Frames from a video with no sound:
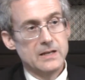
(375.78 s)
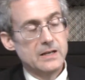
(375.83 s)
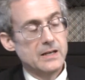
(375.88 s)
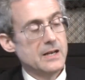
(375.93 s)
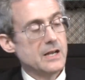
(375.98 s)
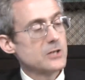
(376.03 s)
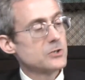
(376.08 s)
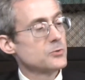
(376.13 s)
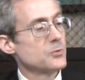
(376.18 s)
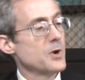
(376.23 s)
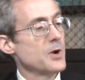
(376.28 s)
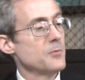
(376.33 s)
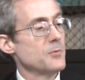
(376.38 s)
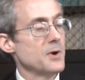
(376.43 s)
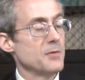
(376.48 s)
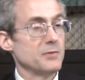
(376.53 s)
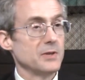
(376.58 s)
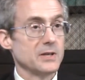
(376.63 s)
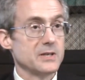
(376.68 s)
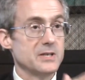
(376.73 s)
In X-ray
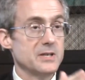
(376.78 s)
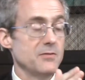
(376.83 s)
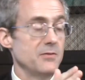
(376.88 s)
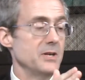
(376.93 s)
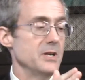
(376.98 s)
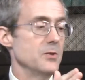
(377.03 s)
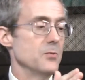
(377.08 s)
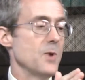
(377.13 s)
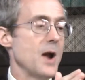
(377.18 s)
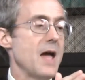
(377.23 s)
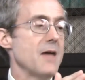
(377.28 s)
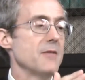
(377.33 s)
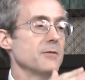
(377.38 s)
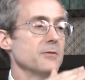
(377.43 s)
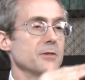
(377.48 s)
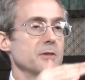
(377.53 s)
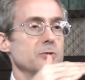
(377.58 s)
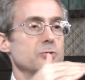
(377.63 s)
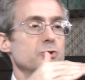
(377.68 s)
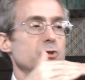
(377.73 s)
reflectivity, rather
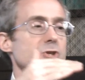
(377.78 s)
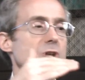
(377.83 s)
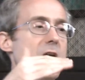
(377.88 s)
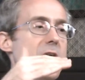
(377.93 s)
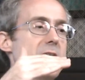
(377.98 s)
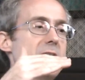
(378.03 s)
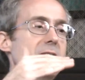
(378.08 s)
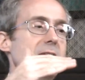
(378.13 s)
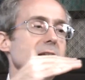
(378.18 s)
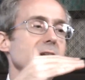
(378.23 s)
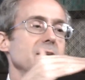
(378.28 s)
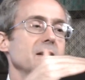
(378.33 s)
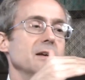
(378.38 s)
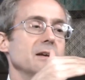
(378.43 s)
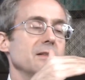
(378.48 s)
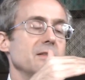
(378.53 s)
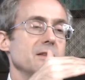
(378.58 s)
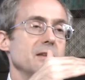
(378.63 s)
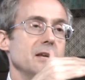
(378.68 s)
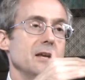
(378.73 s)
than shining
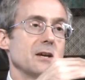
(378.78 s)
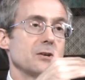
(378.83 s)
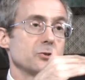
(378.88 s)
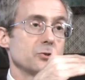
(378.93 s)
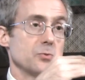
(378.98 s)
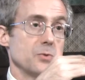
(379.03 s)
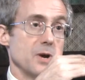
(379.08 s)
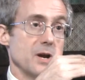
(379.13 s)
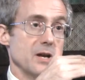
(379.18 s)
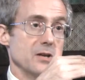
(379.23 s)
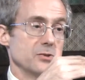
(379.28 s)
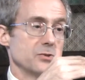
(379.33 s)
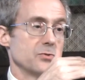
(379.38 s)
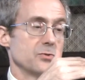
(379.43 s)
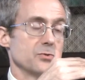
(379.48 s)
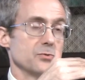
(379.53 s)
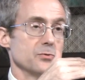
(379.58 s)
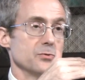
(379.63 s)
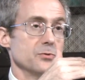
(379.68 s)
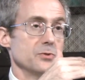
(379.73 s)
the X-rays
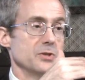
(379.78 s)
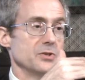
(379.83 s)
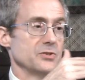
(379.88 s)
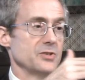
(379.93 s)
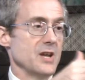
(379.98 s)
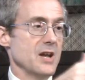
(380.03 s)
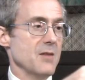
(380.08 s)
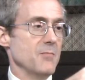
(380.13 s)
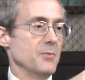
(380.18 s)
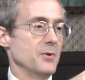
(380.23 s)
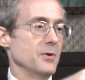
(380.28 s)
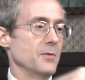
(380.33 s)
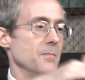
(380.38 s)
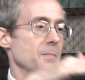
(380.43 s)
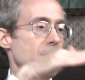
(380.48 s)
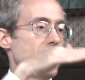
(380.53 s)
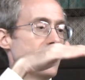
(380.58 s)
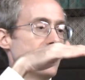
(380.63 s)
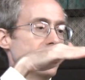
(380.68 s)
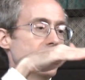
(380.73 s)
through the sample,
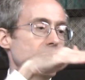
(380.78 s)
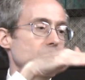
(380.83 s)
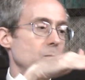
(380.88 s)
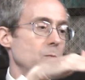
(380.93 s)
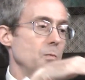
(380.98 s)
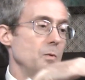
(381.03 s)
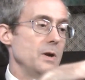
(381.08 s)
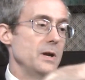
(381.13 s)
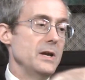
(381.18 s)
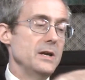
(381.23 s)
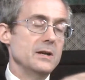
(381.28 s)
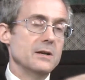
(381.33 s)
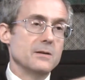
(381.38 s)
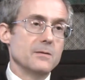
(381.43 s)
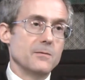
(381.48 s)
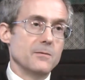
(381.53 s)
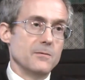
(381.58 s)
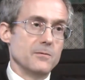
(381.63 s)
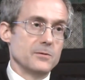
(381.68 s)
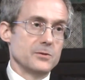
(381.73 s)
we
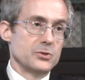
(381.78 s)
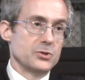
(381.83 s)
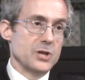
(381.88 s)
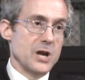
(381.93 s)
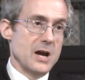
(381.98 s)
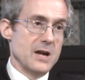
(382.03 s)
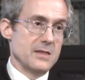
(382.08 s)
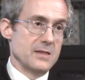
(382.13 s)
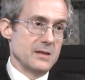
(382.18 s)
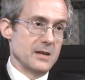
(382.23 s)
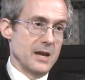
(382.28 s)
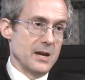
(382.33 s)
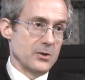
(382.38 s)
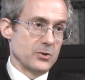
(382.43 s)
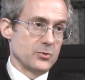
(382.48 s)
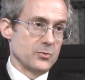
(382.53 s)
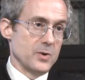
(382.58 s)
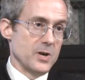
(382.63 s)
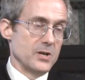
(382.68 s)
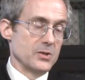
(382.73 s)
shine the
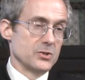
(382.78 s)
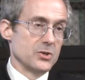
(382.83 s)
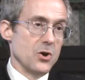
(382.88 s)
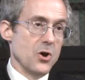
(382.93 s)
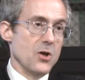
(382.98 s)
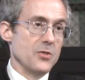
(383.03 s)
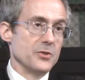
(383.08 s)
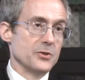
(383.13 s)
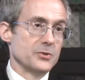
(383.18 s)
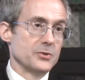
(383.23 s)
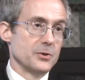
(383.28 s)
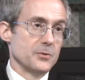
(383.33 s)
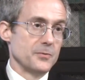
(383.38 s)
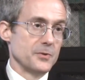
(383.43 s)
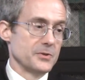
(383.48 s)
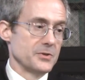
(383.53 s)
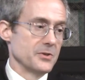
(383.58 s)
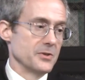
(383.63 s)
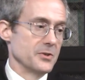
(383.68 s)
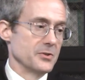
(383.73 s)
X-rays on the
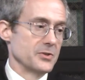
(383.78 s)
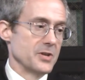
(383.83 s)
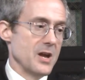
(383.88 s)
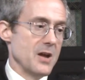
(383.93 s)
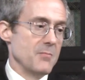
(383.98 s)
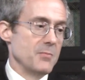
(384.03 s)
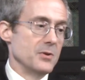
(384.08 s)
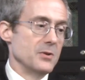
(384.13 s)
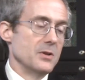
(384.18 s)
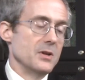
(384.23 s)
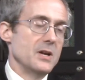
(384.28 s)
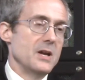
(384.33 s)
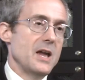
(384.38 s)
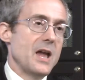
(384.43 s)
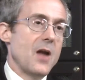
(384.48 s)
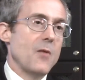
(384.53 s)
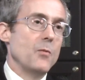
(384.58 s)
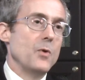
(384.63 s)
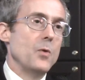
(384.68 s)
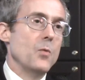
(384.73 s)
surface of the sample
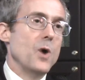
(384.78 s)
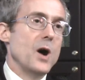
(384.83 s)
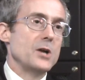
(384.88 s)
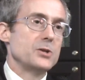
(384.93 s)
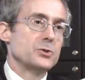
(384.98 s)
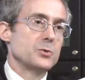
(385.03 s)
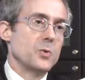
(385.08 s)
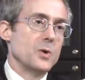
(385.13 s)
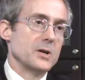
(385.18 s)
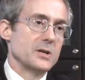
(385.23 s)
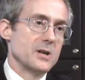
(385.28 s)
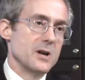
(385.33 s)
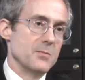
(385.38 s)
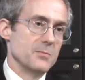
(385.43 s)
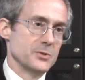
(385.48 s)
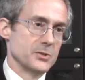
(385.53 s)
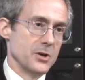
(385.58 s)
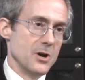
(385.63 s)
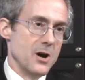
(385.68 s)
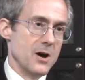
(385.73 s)
and we watch what
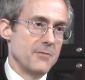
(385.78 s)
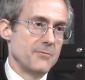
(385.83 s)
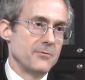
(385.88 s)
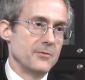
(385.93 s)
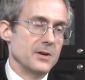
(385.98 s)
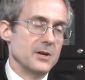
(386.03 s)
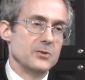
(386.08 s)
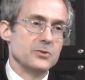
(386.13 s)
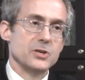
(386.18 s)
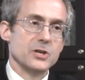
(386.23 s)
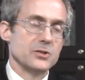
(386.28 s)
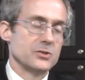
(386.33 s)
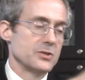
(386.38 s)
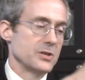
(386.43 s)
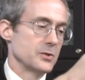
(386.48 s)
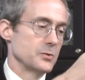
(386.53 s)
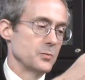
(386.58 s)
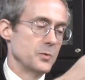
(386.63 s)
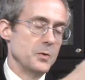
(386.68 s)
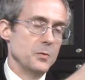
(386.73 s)
comes off, just
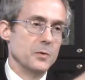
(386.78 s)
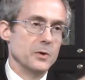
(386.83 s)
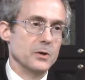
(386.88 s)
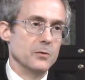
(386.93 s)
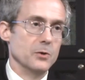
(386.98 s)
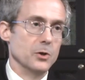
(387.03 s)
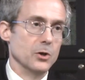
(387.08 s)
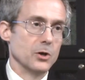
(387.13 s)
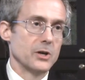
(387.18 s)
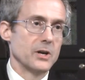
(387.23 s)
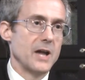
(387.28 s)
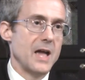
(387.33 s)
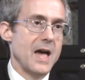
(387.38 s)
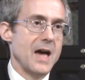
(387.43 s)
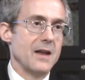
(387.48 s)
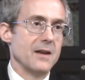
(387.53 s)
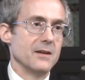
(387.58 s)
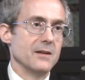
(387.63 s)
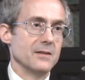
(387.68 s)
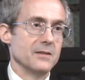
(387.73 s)
as we would look
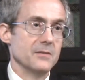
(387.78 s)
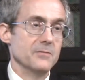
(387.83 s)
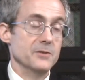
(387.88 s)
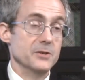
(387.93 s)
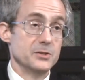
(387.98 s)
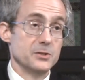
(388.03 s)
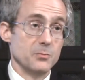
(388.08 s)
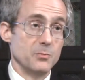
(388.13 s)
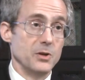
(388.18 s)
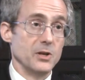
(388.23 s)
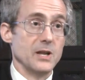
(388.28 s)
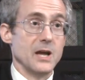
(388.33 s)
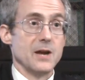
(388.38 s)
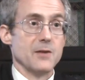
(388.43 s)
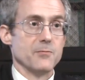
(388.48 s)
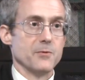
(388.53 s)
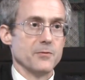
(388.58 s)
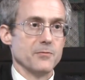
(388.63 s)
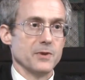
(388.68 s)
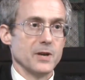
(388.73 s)
at the visible
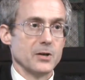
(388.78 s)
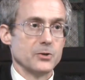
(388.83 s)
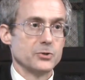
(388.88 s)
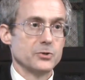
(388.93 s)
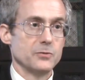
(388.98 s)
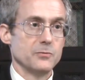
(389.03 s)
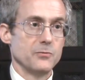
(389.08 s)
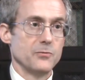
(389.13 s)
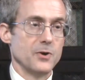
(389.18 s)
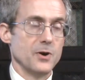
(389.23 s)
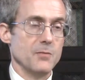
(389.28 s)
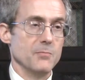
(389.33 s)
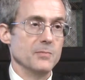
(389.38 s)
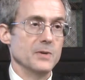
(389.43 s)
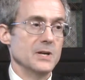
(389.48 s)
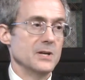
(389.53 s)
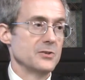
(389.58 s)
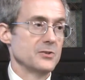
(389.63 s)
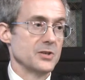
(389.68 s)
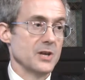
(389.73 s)
light reflection from,
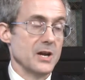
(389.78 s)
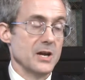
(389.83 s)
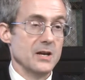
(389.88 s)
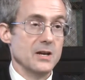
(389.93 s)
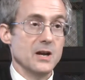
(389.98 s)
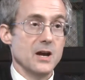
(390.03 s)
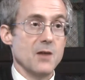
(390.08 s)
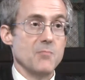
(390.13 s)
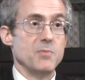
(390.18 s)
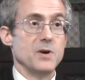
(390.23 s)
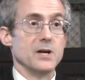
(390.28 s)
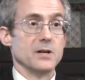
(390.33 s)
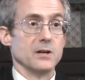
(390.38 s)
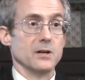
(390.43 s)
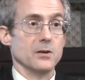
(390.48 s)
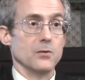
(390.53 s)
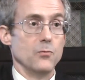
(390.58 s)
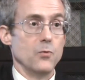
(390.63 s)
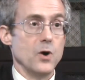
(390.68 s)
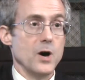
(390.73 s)
say, a
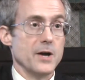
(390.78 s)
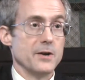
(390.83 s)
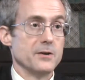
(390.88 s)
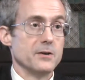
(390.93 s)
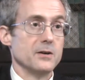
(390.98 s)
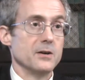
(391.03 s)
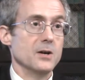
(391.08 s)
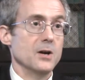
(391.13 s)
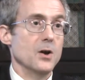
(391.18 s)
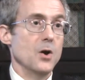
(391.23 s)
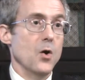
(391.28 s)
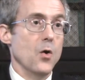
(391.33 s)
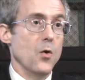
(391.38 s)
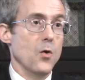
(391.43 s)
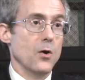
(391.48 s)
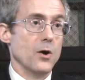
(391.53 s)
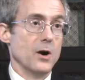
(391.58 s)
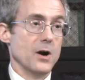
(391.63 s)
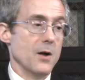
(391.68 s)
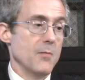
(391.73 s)
puddle of water
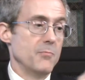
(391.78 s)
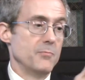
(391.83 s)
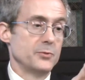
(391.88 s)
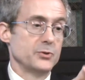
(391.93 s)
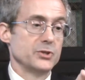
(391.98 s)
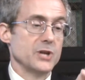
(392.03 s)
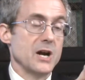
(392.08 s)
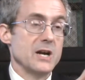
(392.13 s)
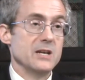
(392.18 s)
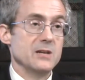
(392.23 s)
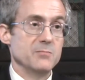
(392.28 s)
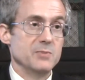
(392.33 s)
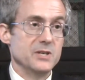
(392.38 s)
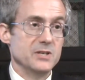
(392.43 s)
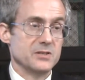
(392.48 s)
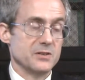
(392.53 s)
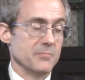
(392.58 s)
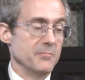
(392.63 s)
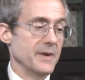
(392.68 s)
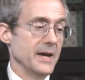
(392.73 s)
or a shiny
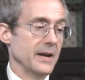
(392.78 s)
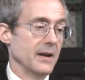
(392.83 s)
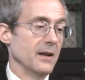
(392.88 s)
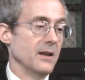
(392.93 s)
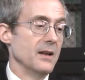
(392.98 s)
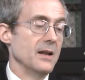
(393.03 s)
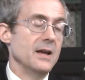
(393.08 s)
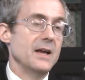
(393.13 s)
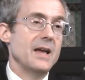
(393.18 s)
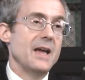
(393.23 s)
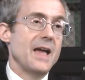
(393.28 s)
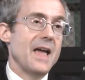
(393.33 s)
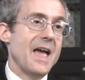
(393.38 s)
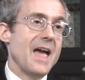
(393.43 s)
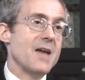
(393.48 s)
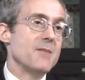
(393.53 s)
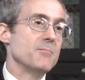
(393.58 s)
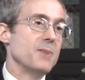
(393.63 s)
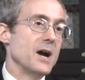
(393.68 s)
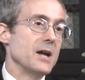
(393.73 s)
piece of metal.
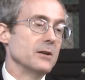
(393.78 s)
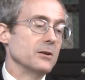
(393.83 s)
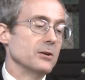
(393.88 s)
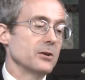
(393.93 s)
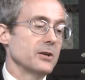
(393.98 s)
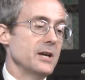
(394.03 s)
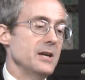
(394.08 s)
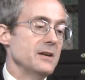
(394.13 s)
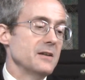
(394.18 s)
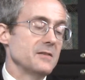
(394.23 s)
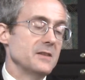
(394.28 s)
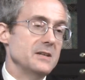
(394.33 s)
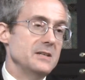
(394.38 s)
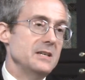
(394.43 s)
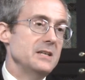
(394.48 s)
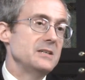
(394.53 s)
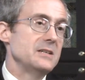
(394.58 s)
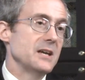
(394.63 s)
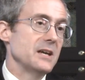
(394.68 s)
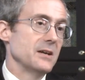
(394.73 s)
And by looking at the
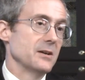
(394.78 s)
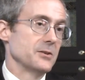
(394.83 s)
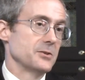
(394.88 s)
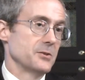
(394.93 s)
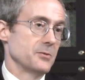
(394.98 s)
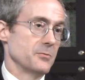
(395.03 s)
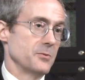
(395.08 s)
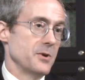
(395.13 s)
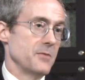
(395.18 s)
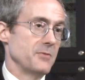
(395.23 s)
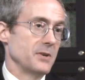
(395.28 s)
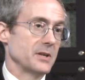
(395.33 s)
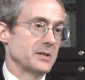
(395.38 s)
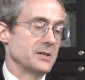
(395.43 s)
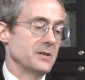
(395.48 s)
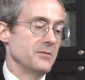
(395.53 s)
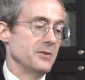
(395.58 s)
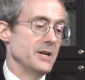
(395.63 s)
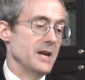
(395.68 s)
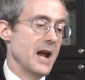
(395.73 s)
details of the
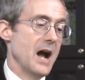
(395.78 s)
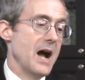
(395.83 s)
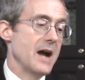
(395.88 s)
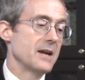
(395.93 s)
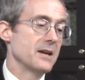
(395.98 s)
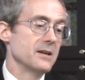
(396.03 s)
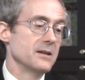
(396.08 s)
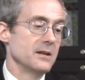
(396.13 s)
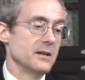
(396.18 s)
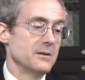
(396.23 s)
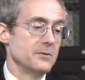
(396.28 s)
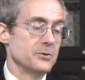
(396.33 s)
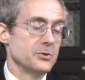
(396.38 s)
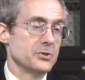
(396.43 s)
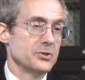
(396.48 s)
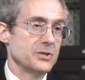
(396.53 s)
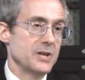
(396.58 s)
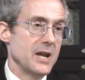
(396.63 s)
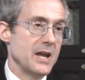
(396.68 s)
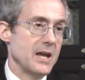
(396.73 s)
reflectivity, I can
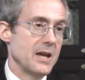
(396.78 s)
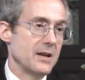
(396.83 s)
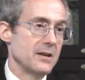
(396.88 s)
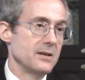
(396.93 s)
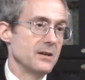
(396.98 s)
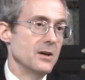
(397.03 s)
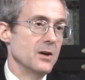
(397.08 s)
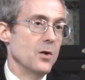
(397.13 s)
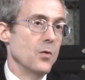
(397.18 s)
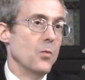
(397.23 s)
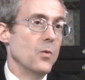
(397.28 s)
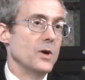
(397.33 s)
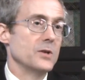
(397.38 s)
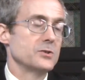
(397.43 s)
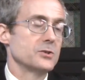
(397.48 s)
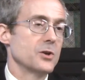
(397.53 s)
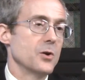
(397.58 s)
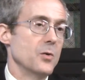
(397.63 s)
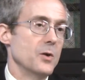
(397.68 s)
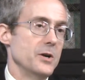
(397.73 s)
understand
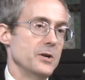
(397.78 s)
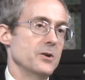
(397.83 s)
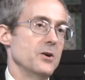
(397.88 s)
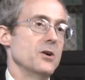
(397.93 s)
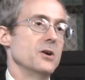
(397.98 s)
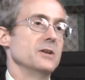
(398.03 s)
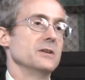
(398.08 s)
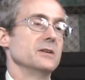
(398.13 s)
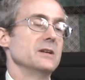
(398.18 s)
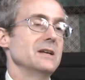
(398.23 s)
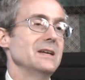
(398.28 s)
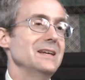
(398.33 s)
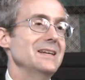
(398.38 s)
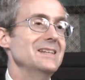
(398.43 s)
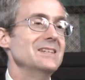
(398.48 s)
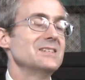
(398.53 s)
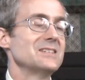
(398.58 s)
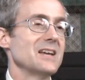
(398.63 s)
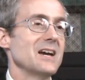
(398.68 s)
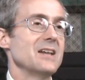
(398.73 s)
what's going on
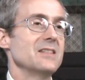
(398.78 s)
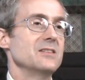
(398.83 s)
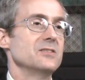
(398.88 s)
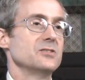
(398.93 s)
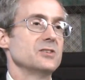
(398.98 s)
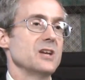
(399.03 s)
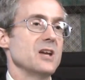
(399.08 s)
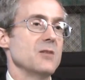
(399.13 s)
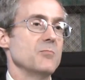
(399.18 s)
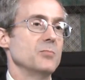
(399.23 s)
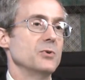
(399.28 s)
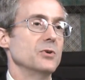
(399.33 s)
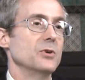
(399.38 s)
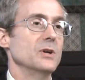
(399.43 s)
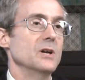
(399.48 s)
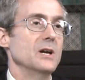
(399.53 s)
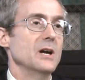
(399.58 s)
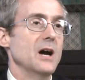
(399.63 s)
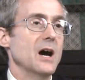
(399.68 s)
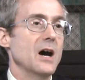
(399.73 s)
inside the
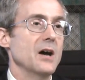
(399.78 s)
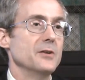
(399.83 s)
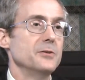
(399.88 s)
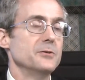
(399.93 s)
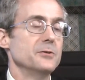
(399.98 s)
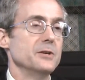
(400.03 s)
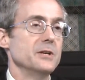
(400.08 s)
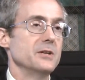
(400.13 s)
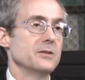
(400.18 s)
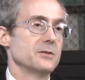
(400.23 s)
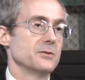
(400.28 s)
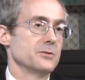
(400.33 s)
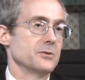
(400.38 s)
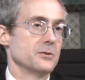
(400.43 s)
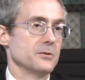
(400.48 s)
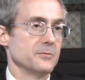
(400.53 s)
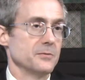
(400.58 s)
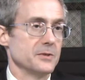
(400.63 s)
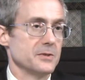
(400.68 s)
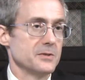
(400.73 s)
sample, underneath the
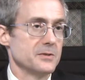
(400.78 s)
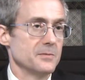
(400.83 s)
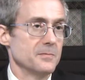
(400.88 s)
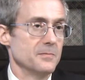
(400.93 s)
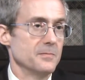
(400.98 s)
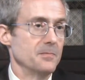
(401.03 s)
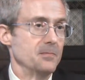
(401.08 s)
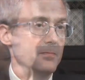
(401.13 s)
surface.